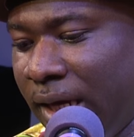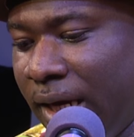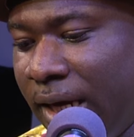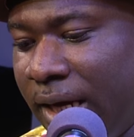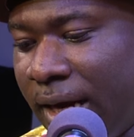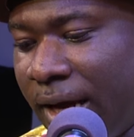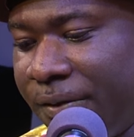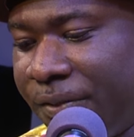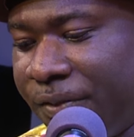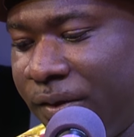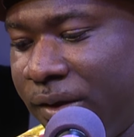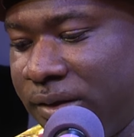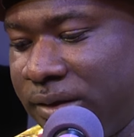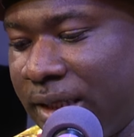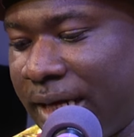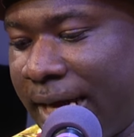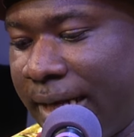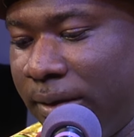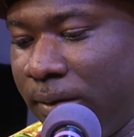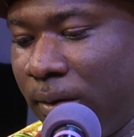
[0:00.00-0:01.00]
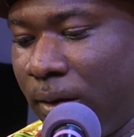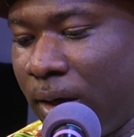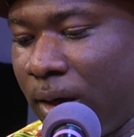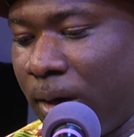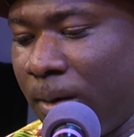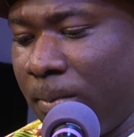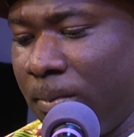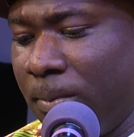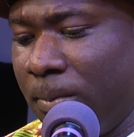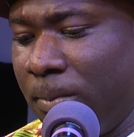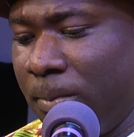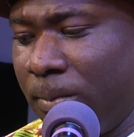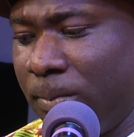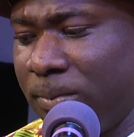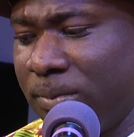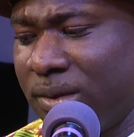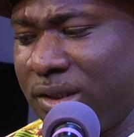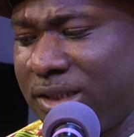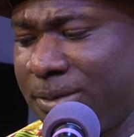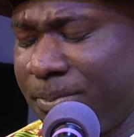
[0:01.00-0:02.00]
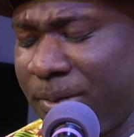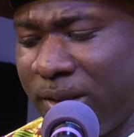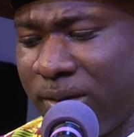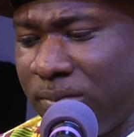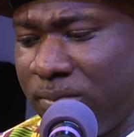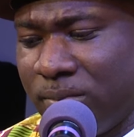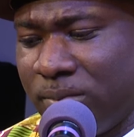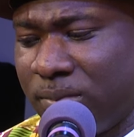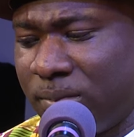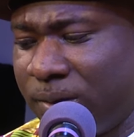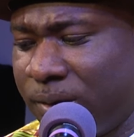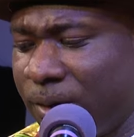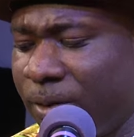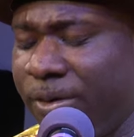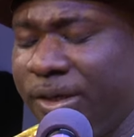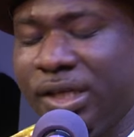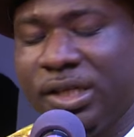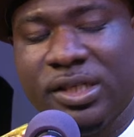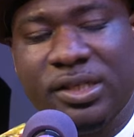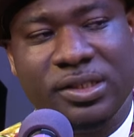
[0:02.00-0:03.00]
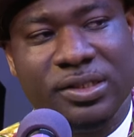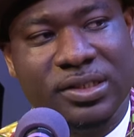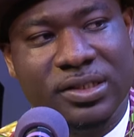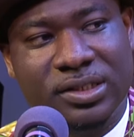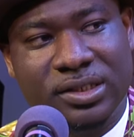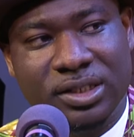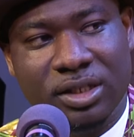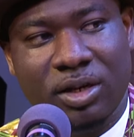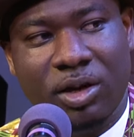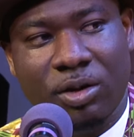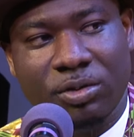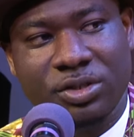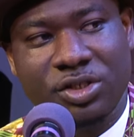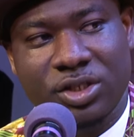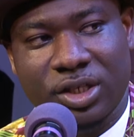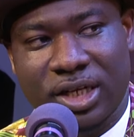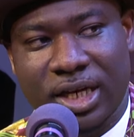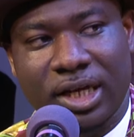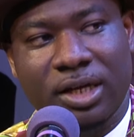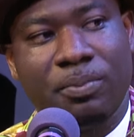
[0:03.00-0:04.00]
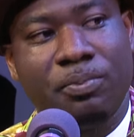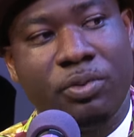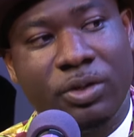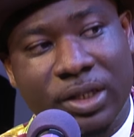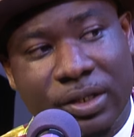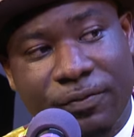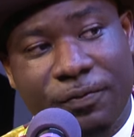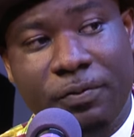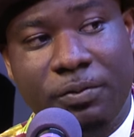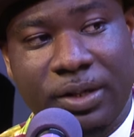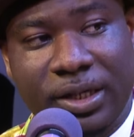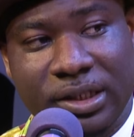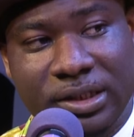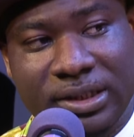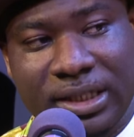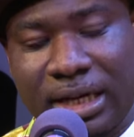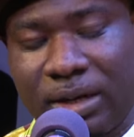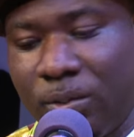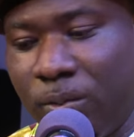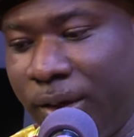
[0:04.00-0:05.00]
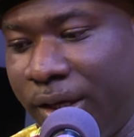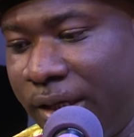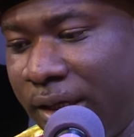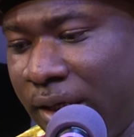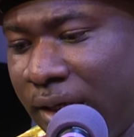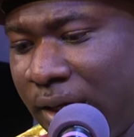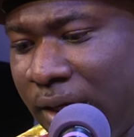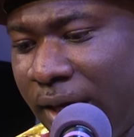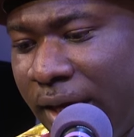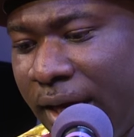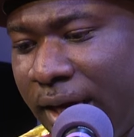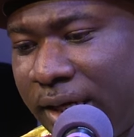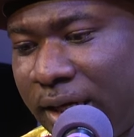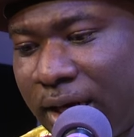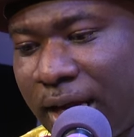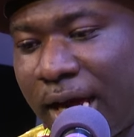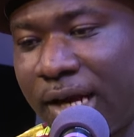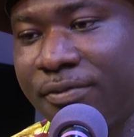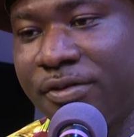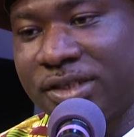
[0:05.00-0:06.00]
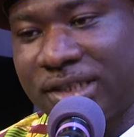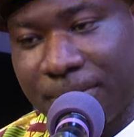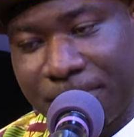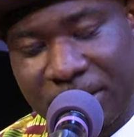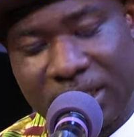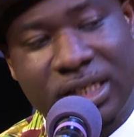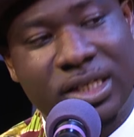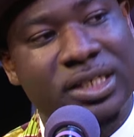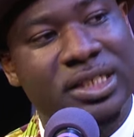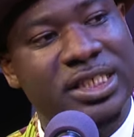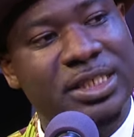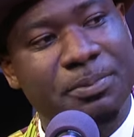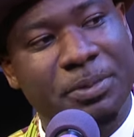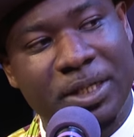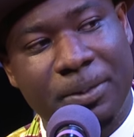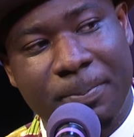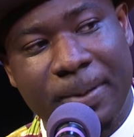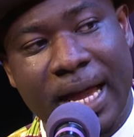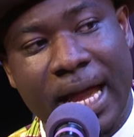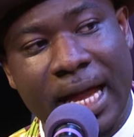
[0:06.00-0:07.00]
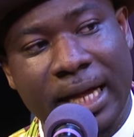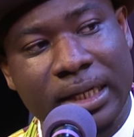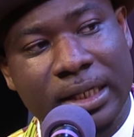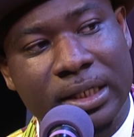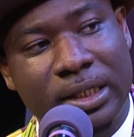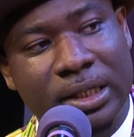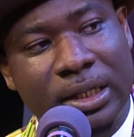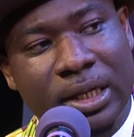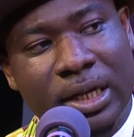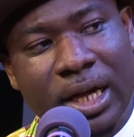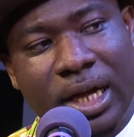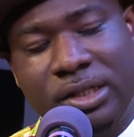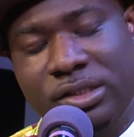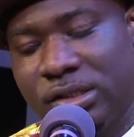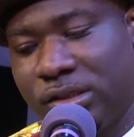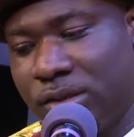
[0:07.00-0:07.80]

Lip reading: And I think that it's been 30 years since the culture kind of proliferated that way, and a lot of us are beginning to speak back. And